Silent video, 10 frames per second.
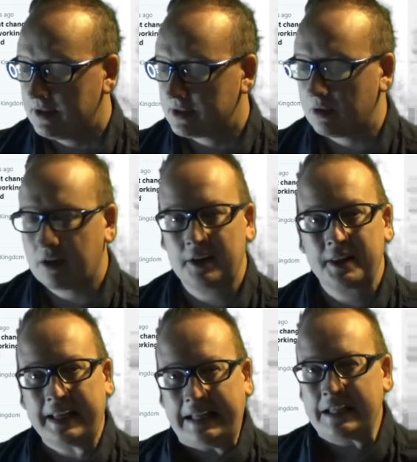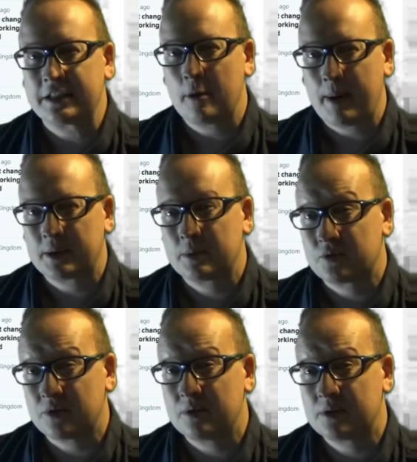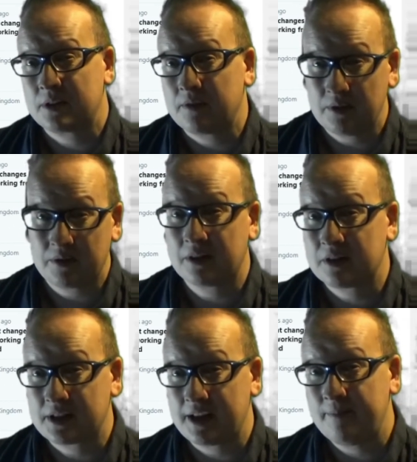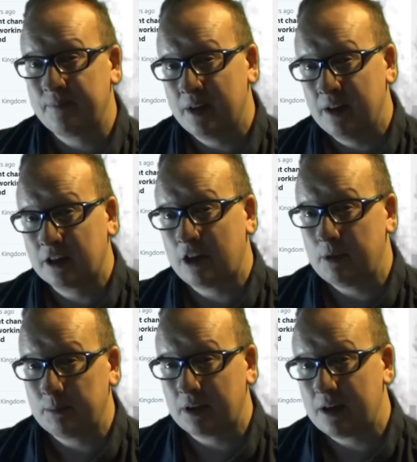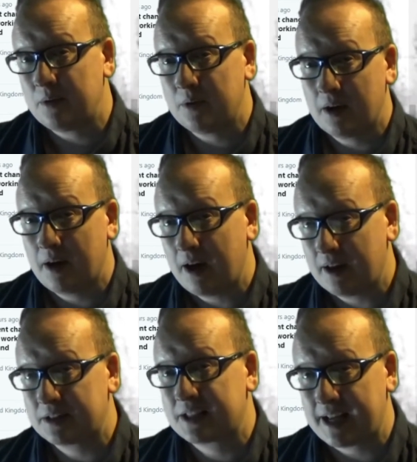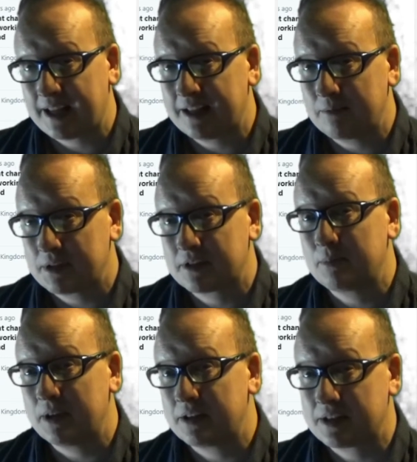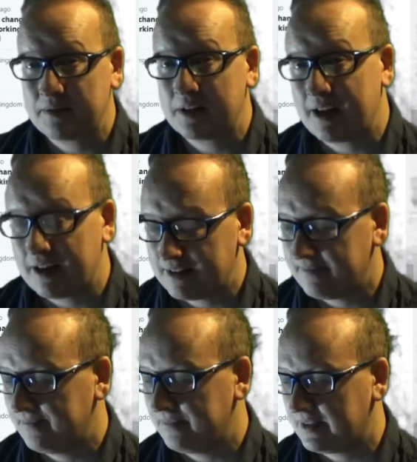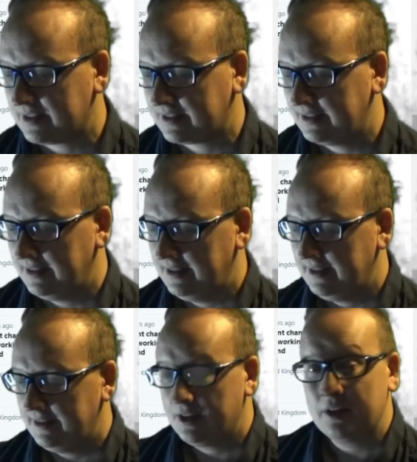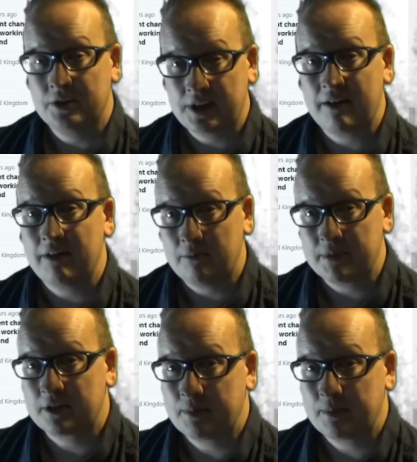So I kind of think he needs to go back to his roots, and if you think the same, comment below and tag in Mr. Beast if you can. Share it on Mr.